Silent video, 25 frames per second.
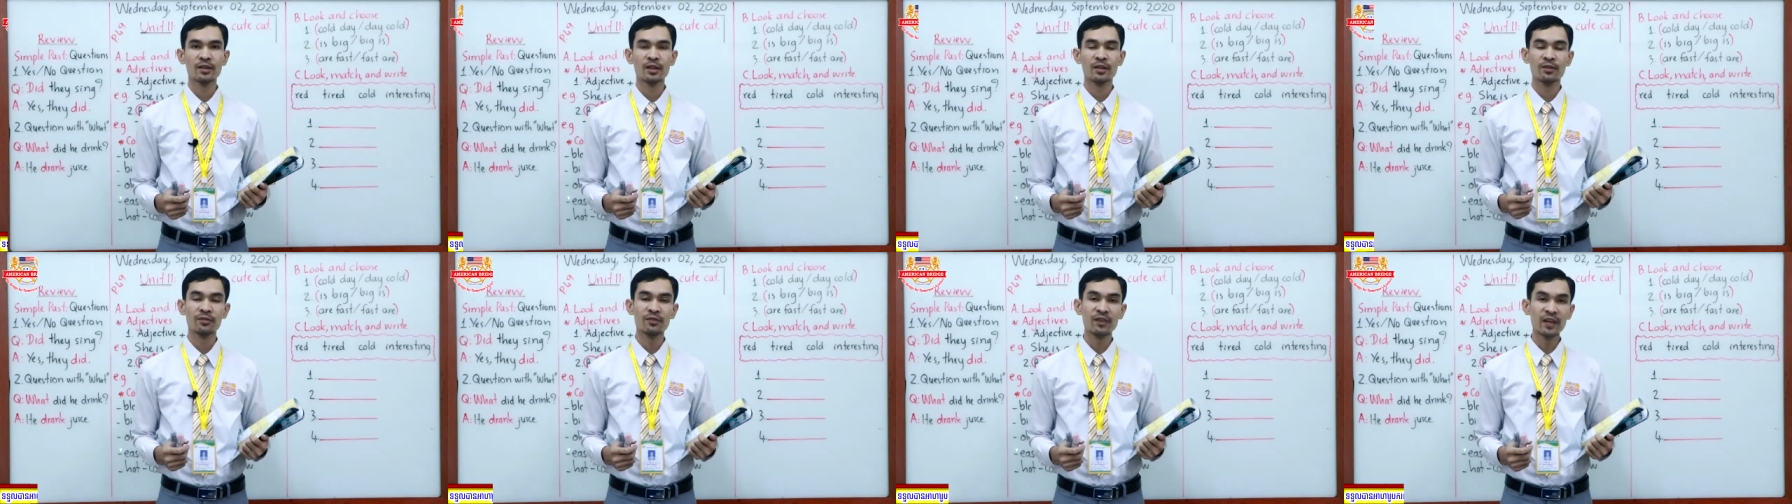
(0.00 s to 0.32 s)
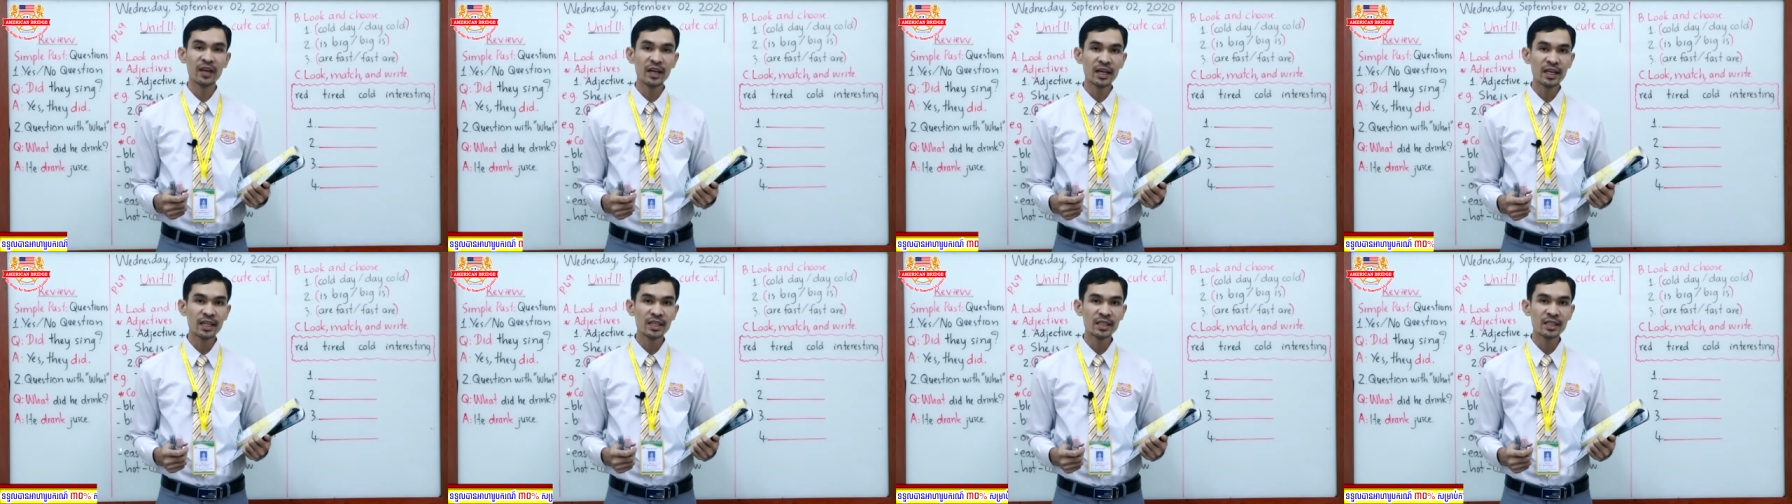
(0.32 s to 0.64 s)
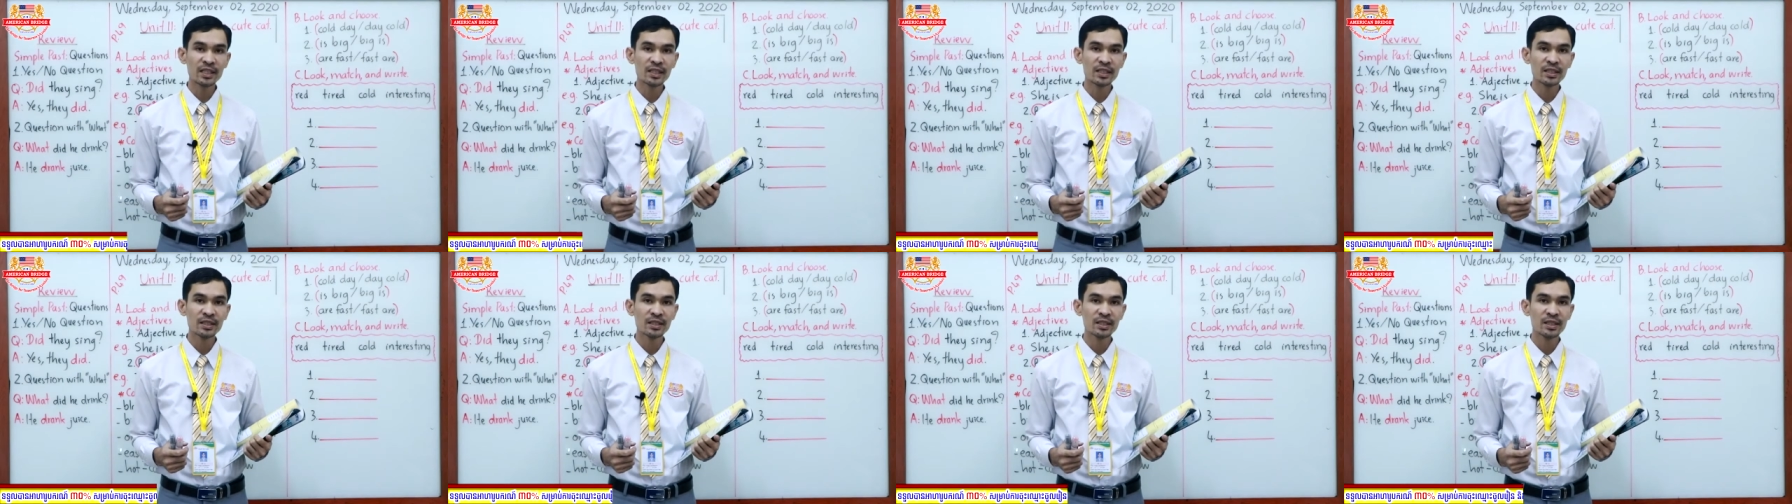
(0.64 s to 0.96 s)

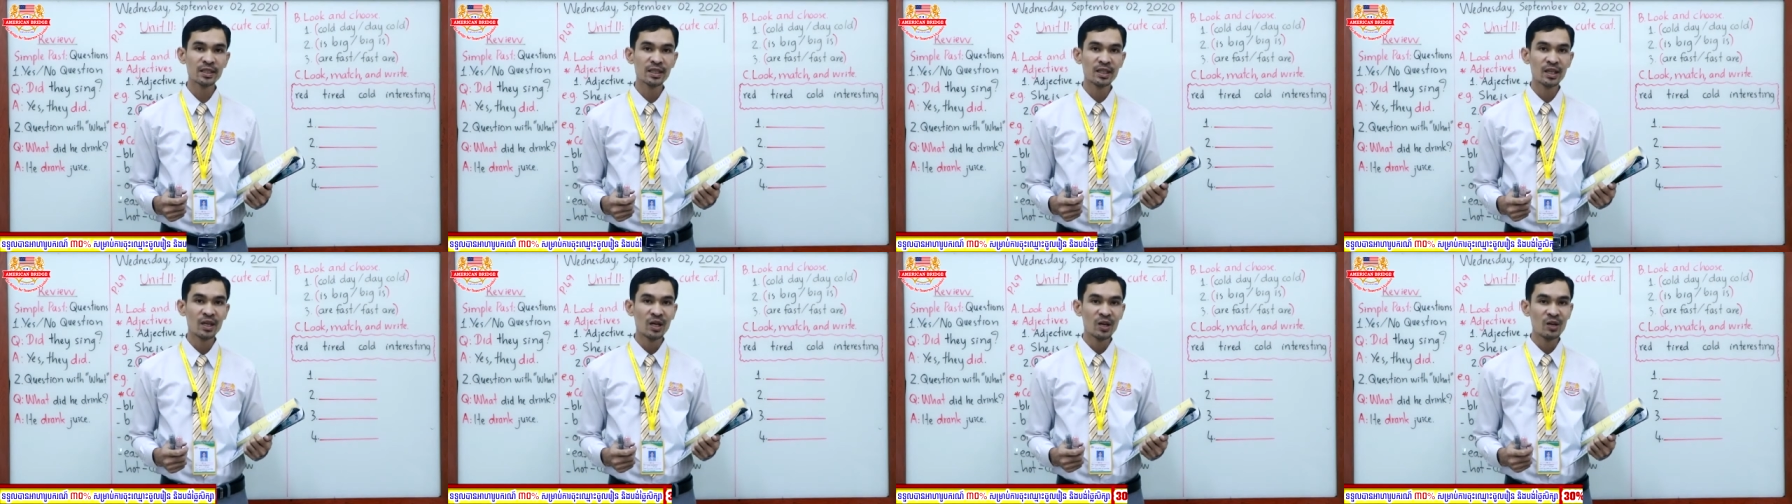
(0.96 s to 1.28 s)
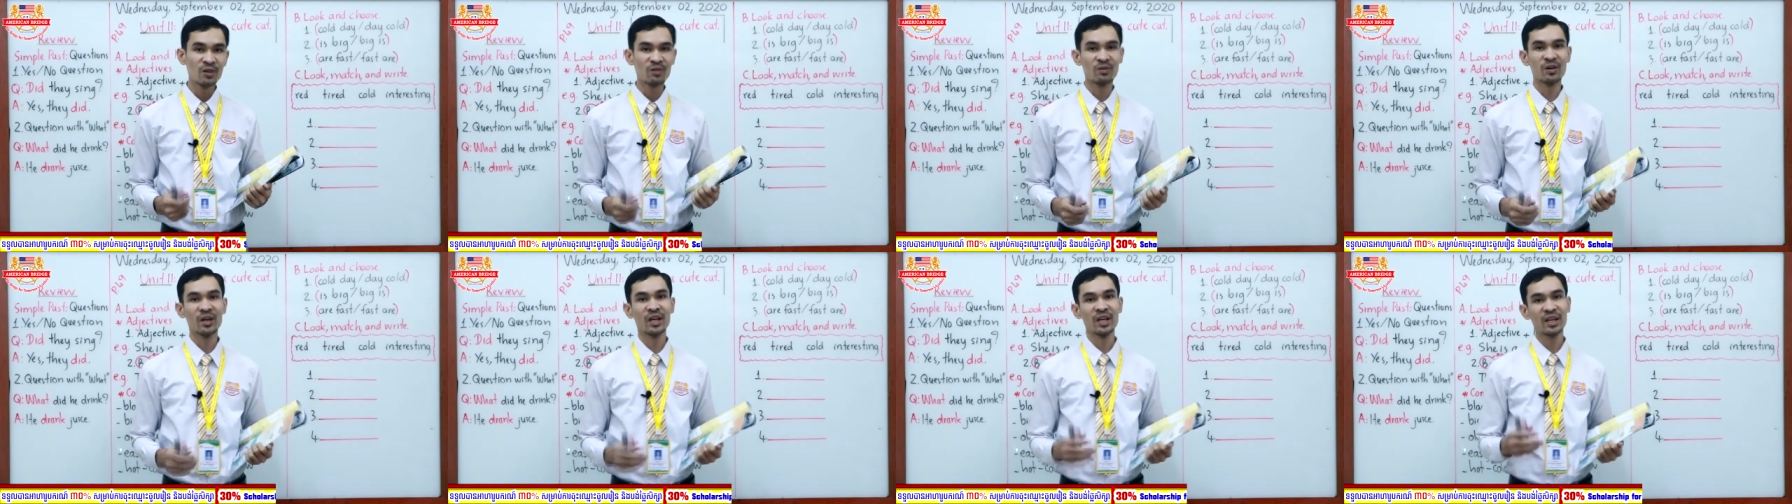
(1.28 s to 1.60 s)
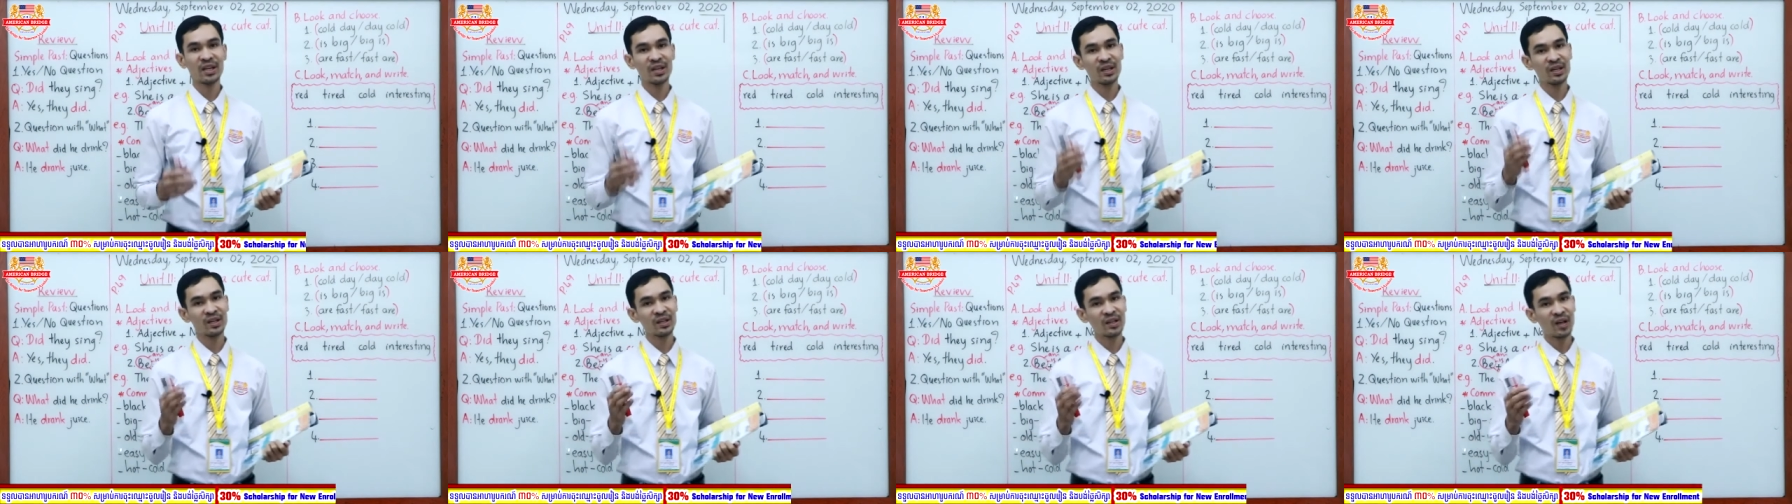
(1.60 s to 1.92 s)
Finish? Very
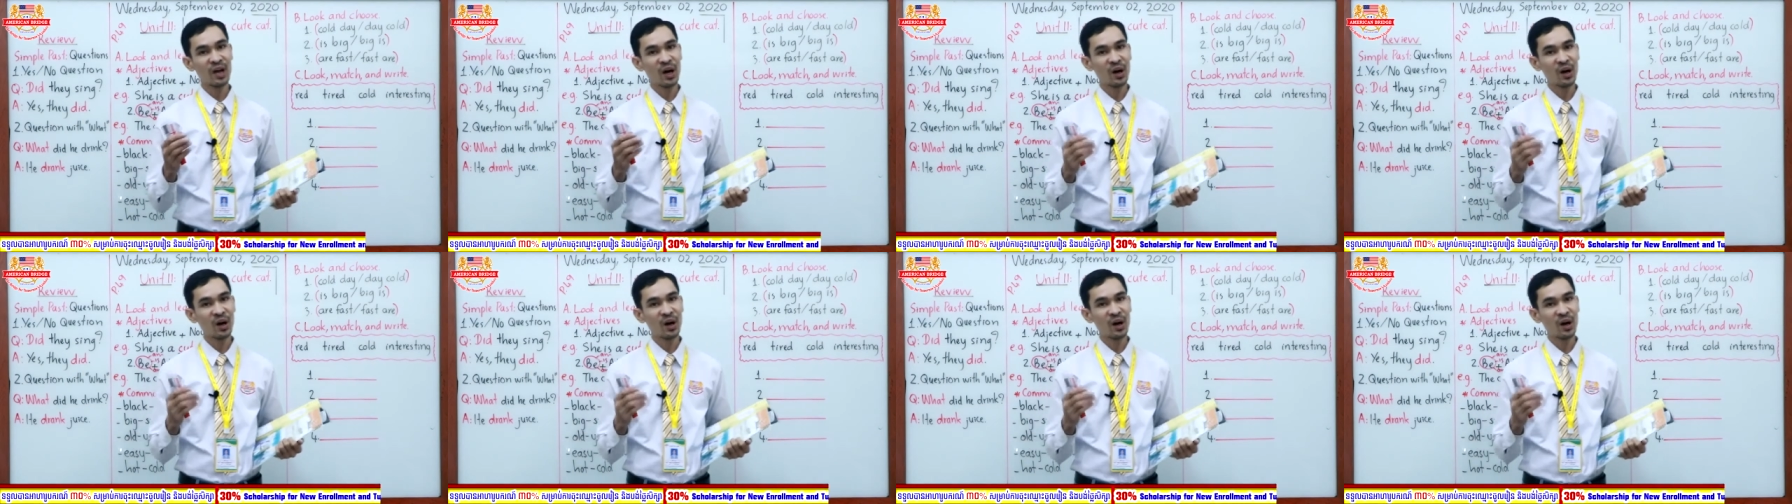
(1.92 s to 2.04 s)
good.